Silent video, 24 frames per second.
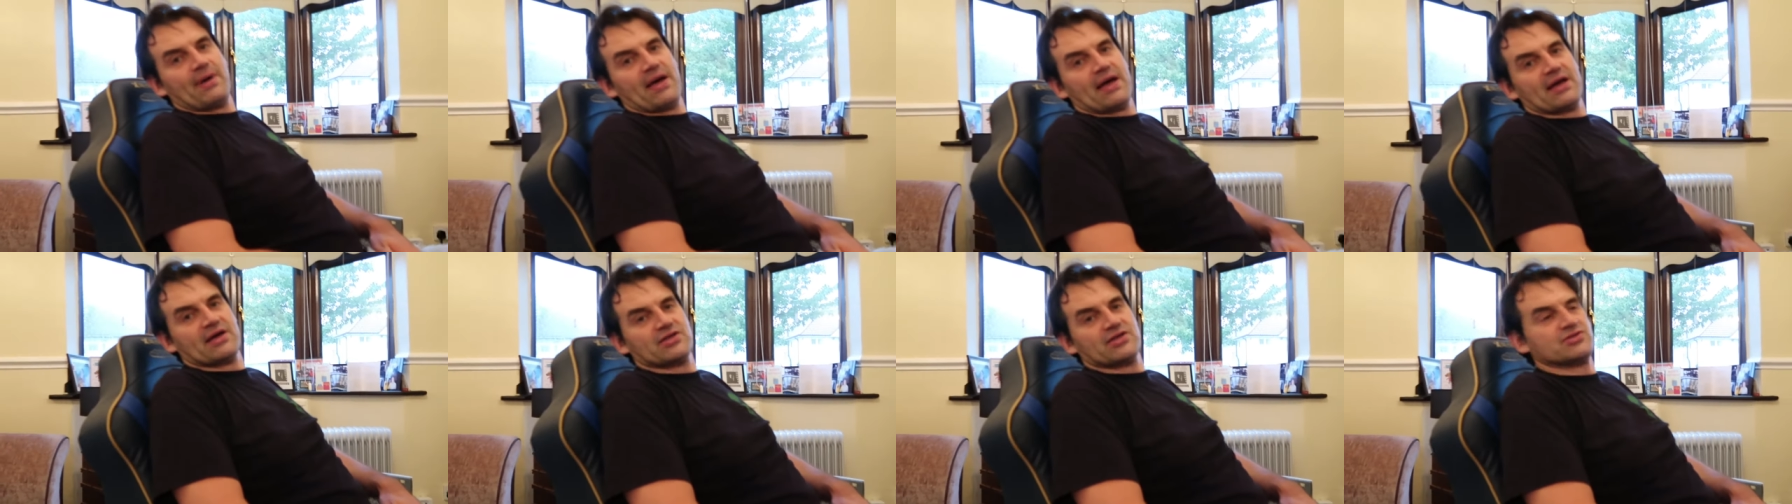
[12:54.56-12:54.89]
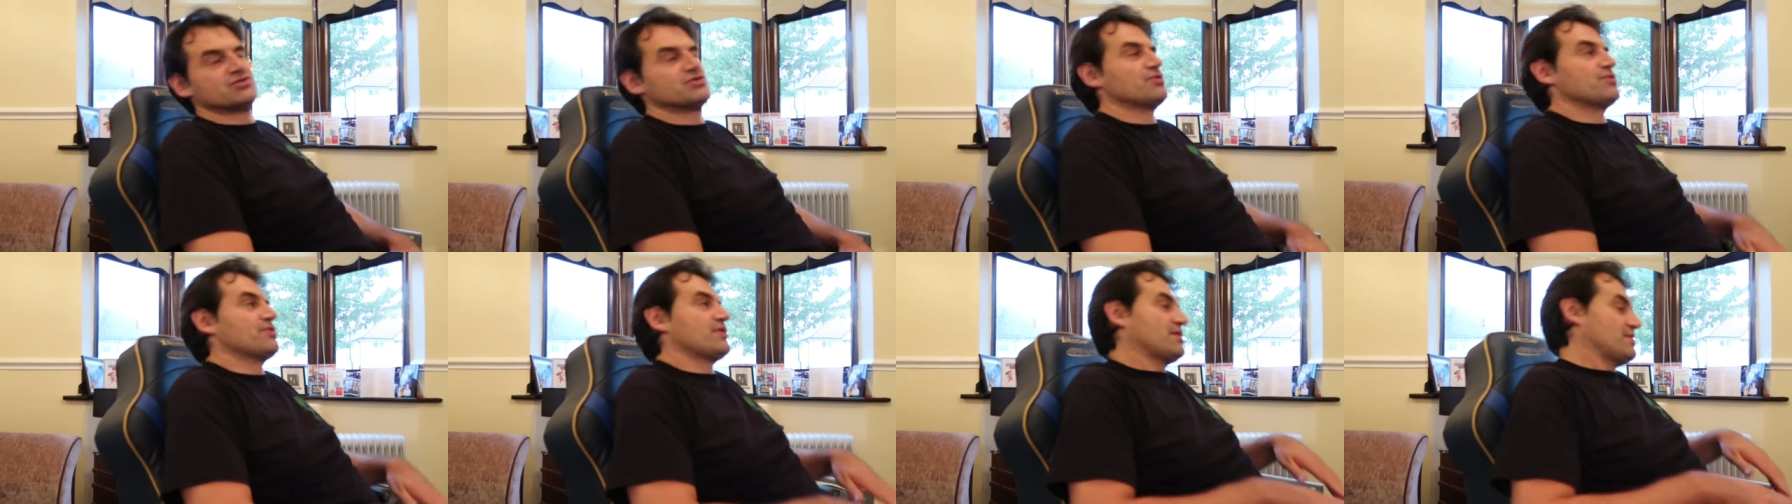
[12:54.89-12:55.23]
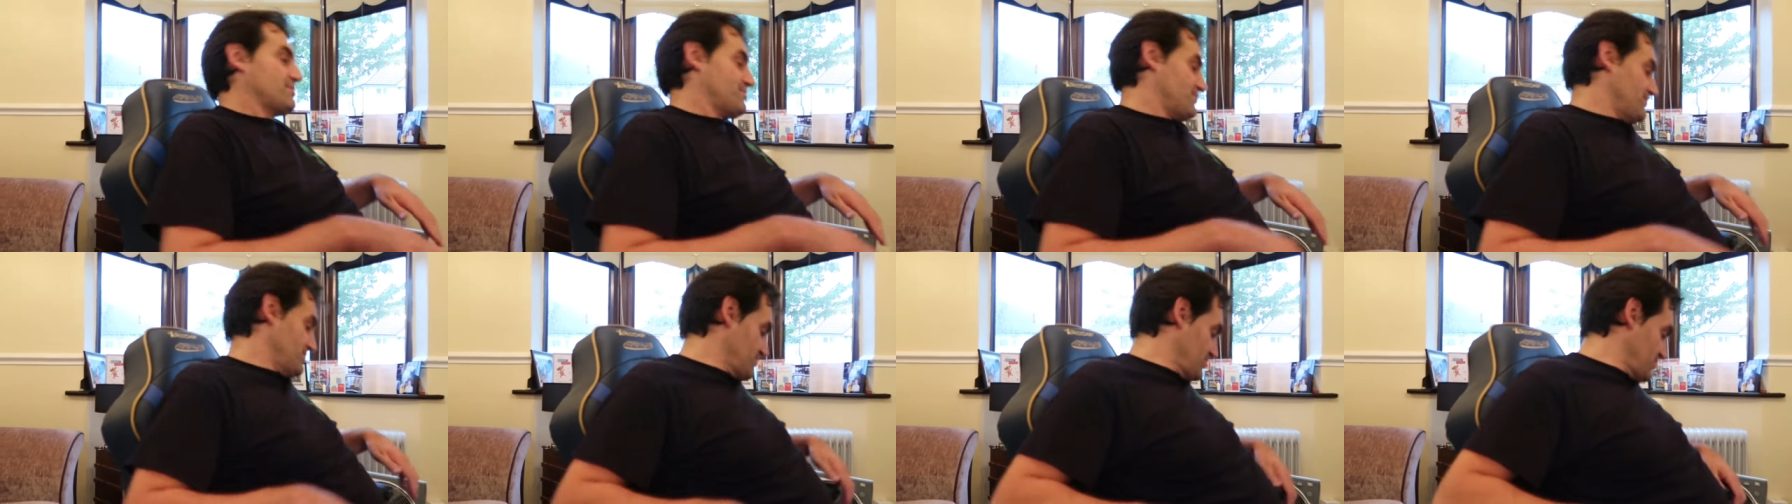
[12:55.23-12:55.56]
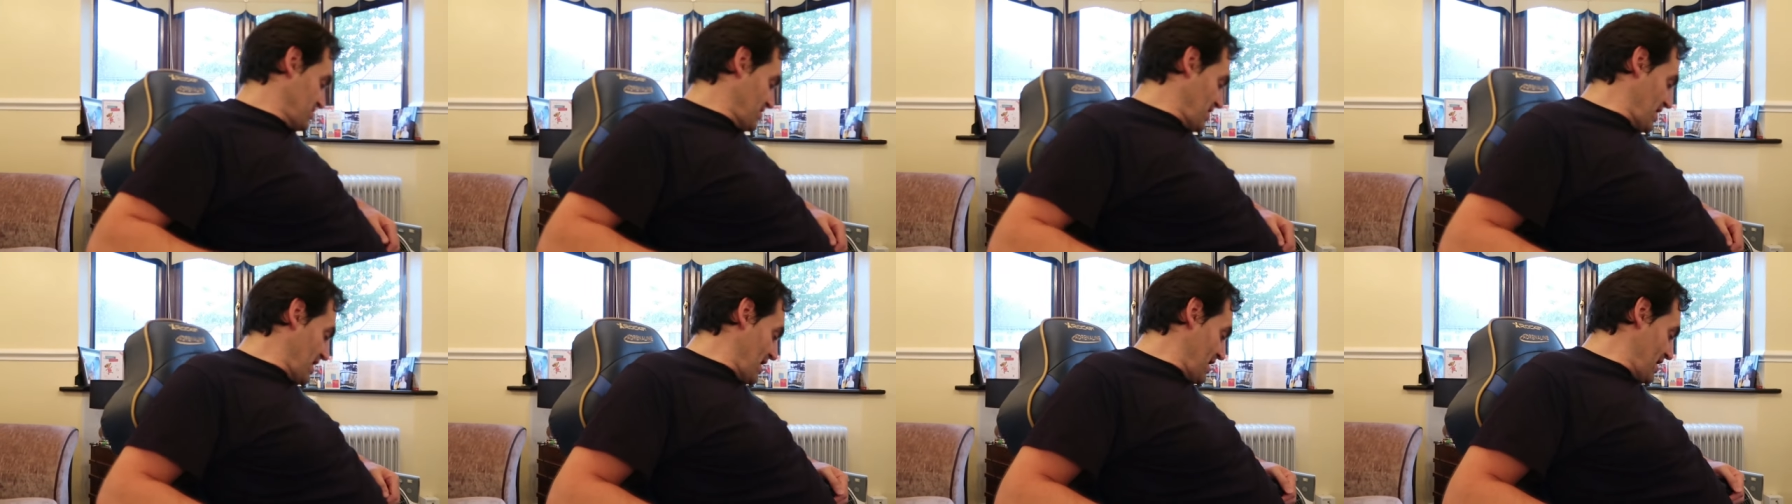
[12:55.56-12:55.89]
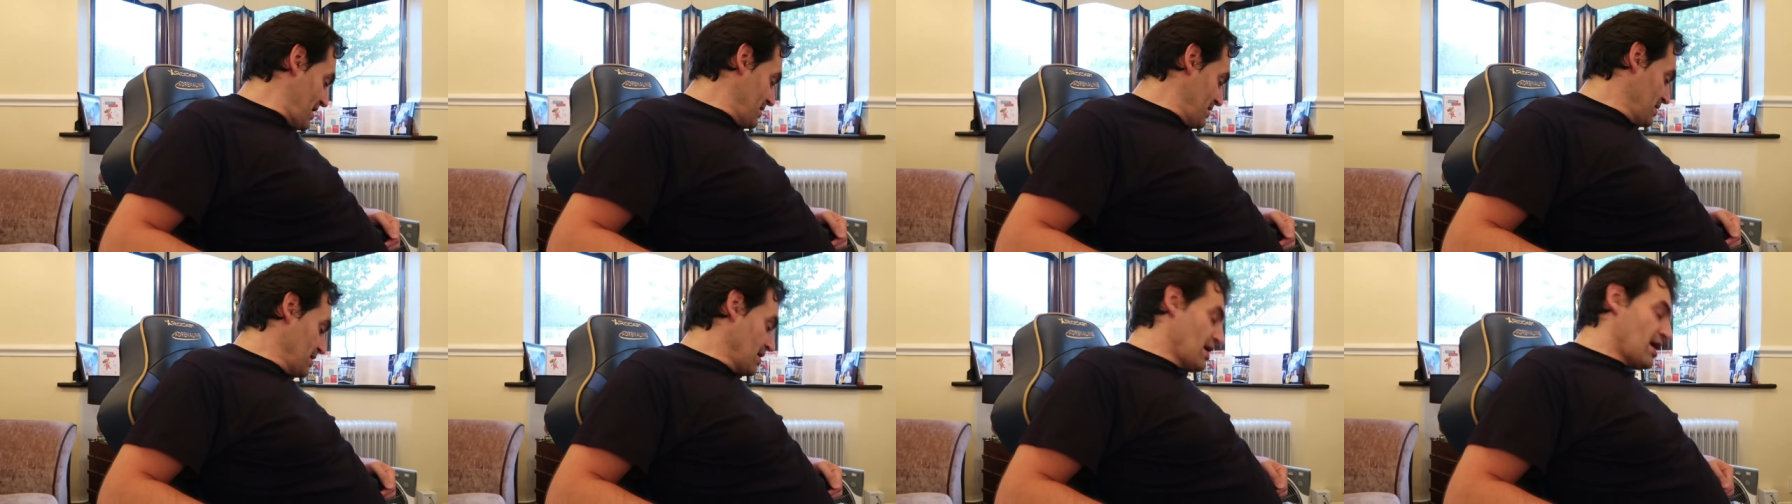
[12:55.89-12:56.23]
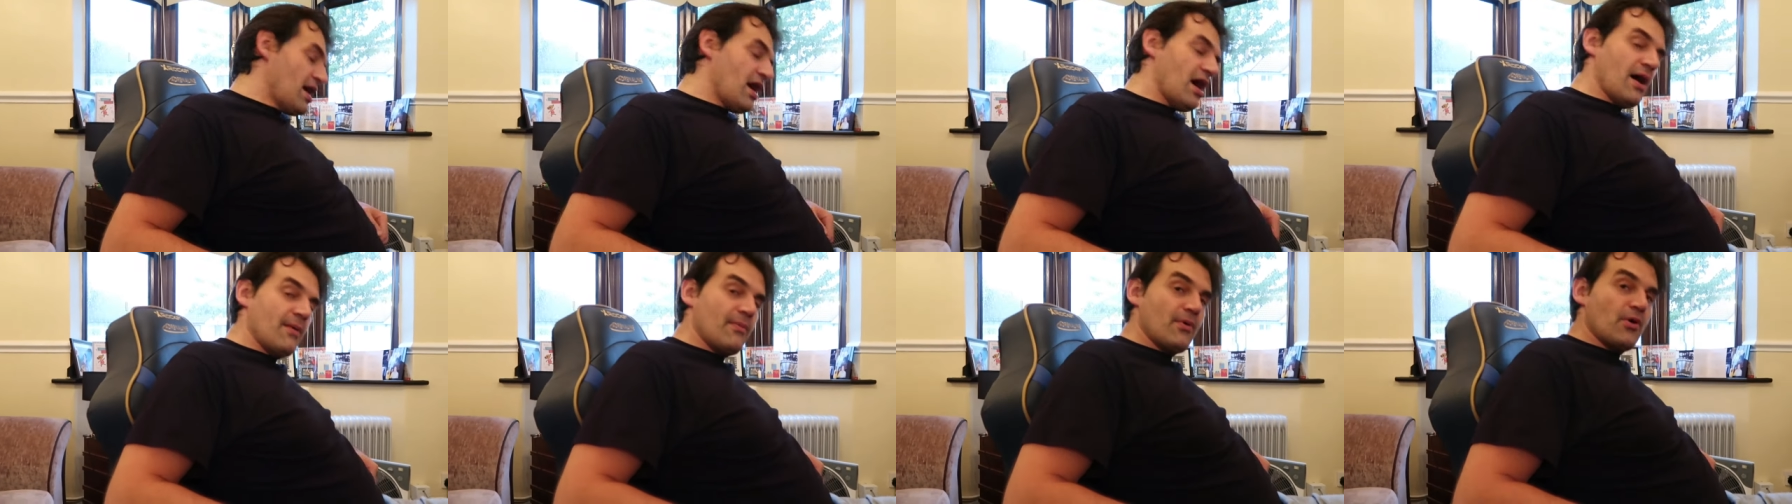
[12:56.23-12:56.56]
back and do that there.
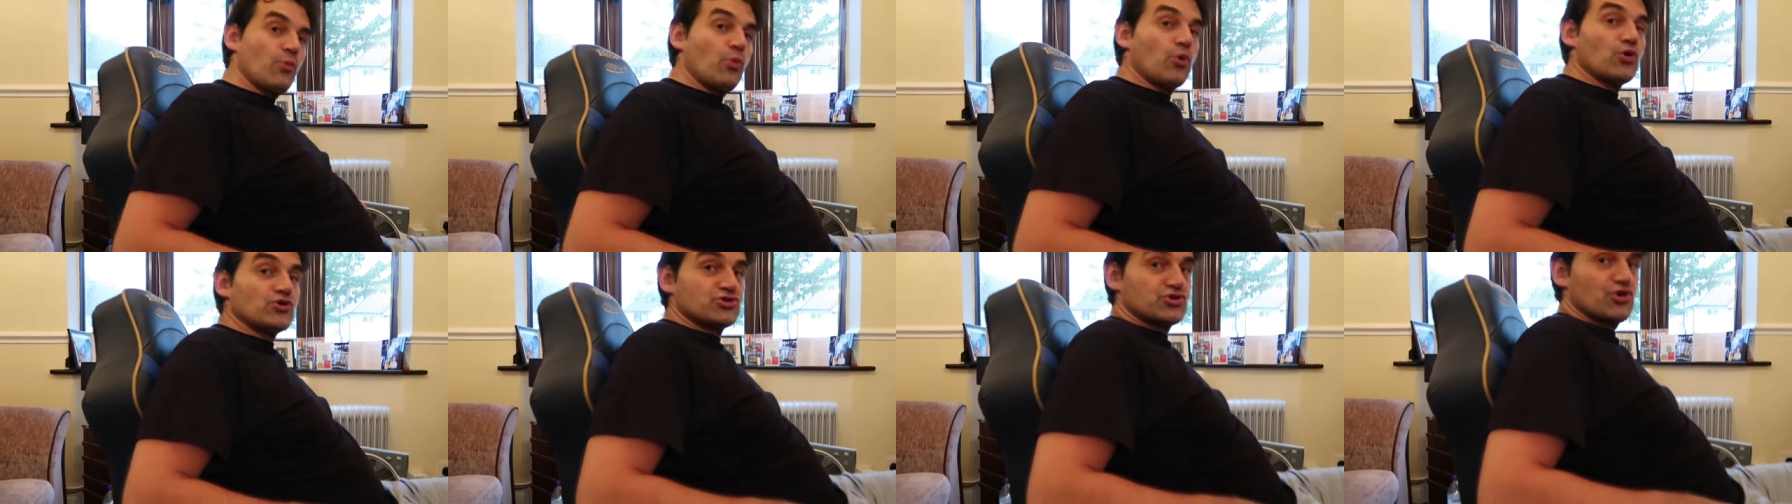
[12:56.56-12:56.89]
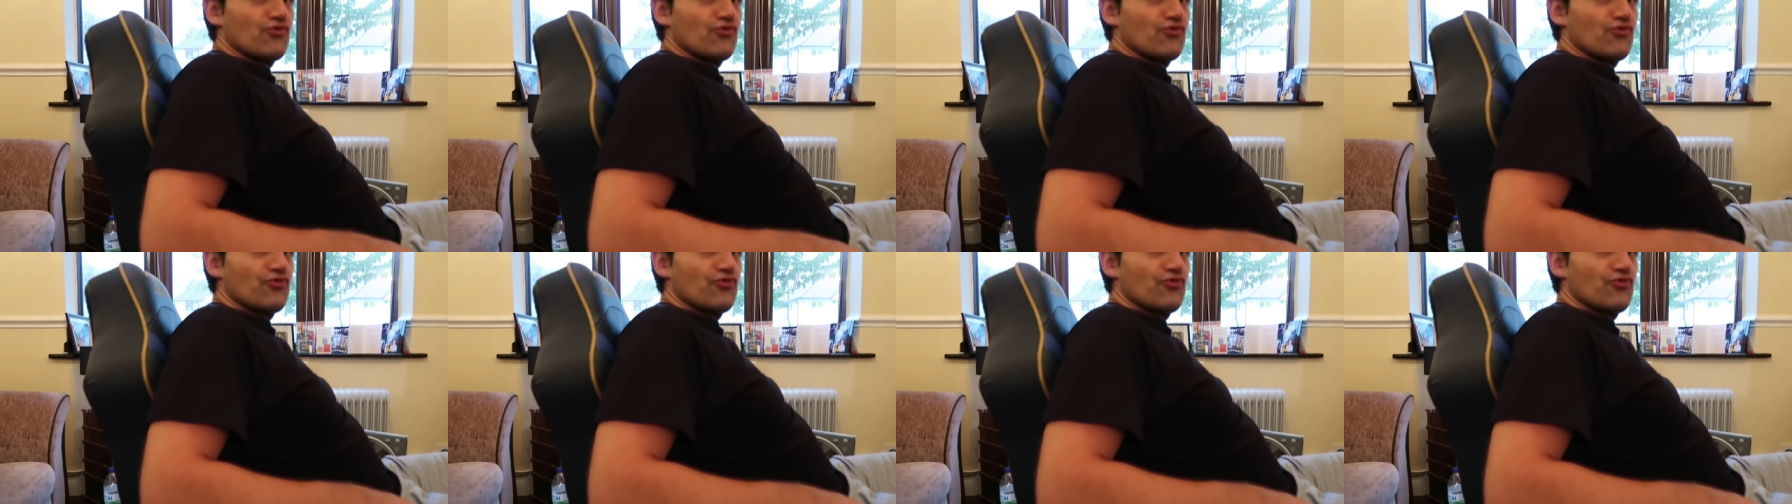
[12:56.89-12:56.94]
What's